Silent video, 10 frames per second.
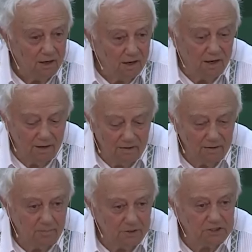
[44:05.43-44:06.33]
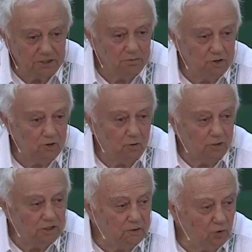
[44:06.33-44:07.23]
a prescription
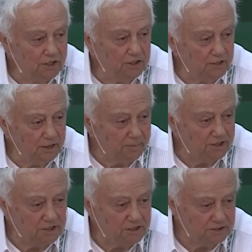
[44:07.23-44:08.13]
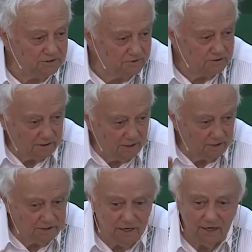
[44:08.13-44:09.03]
with 20 remedies
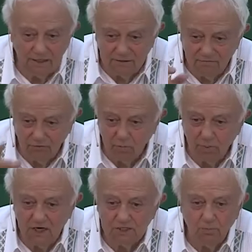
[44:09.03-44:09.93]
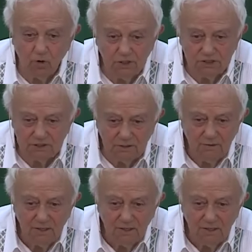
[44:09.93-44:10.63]
and take it for polycythemia